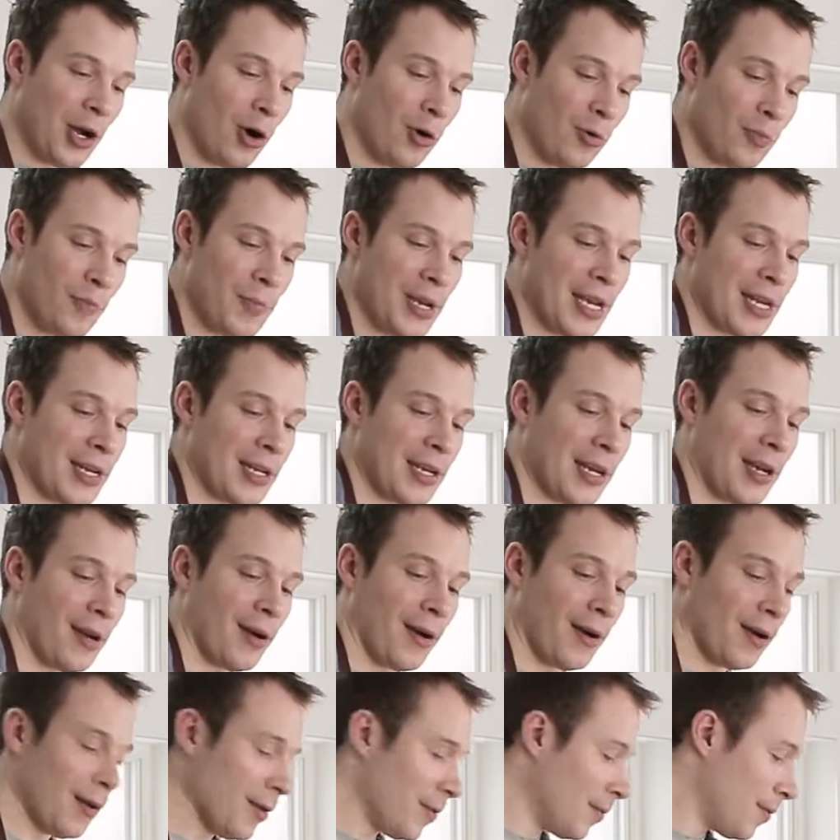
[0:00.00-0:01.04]
goat meat
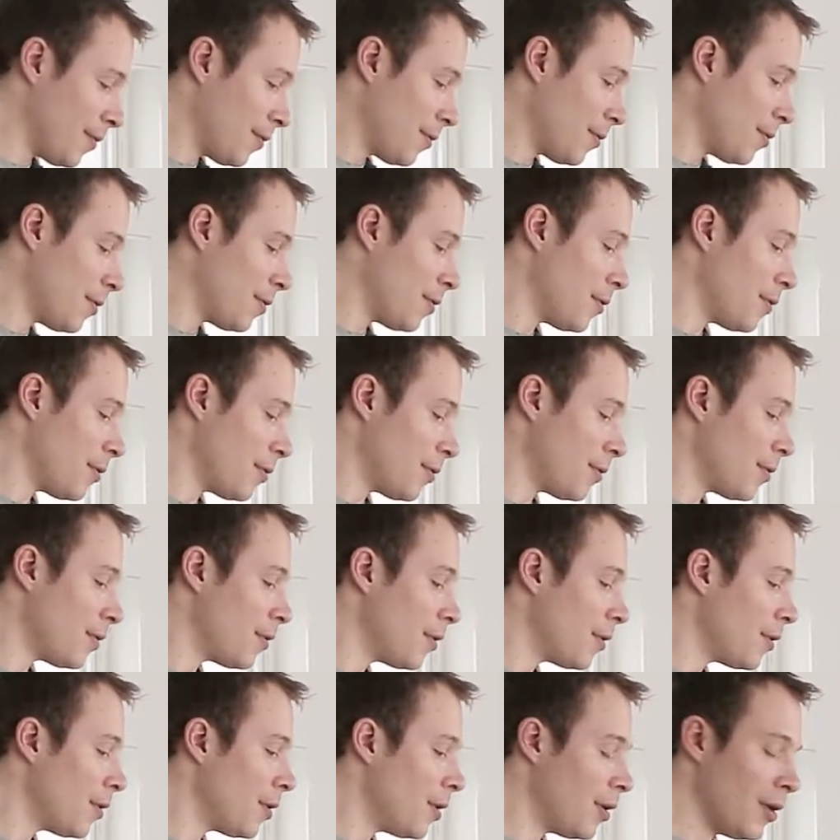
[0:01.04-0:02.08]
here
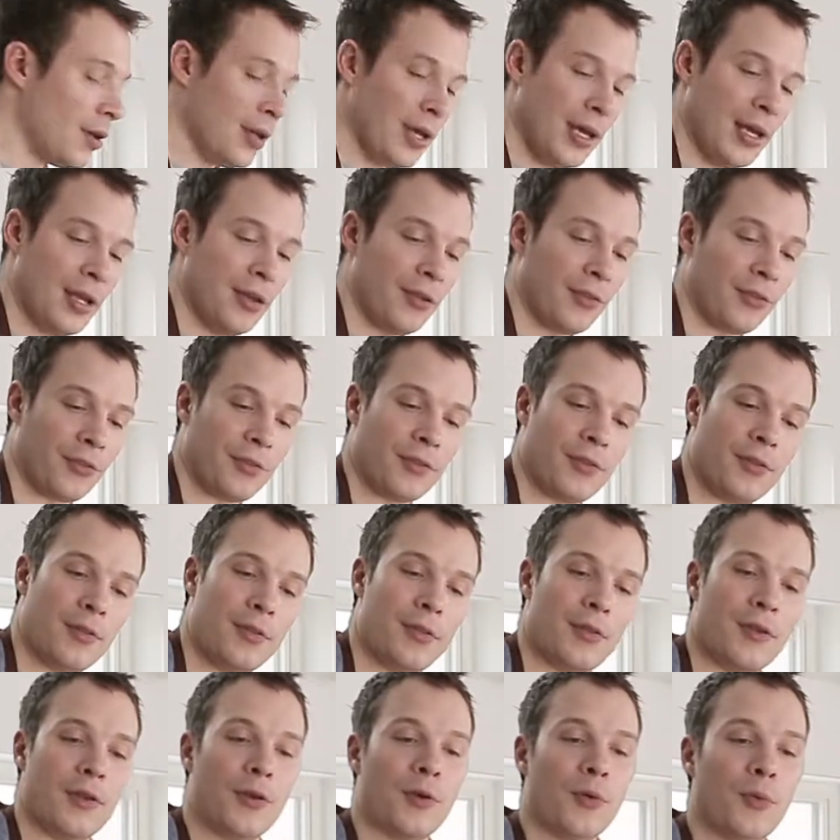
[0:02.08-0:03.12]
is
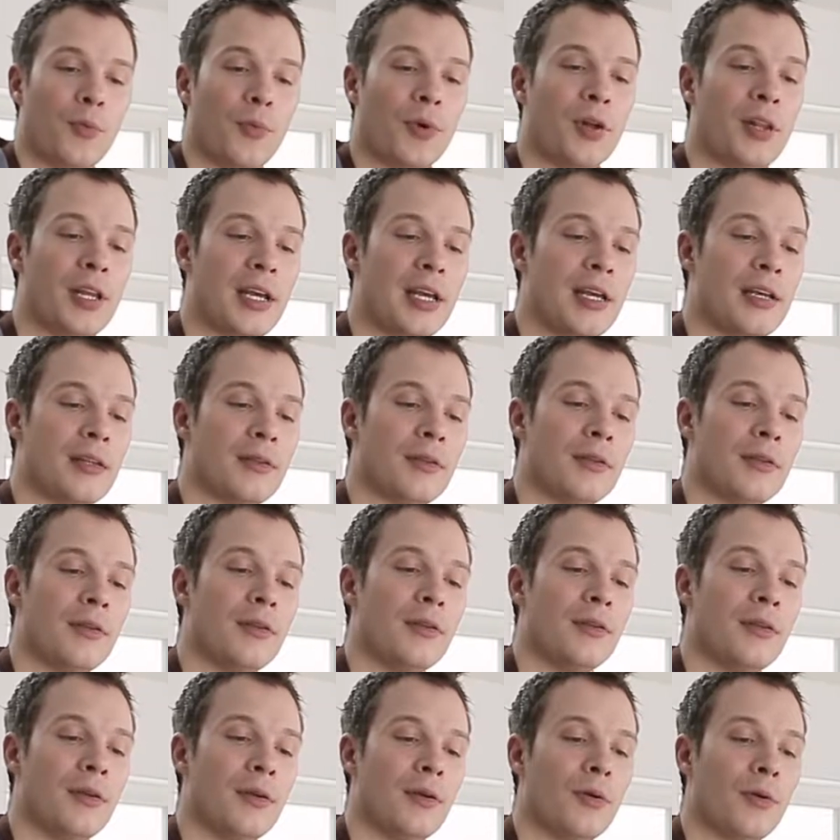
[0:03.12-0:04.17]
really
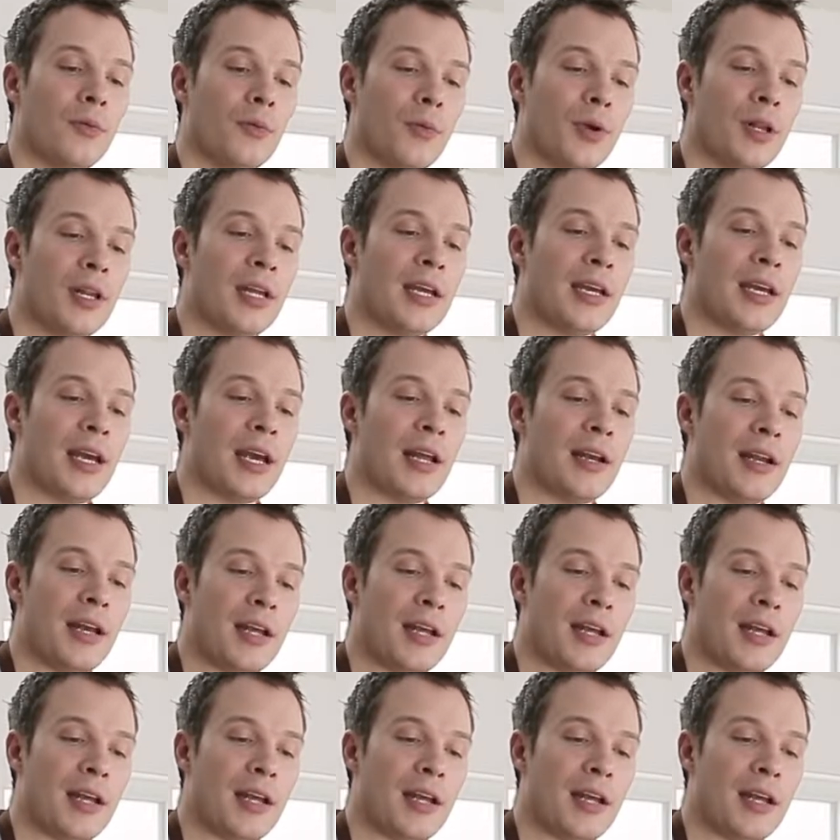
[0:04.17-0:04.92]
an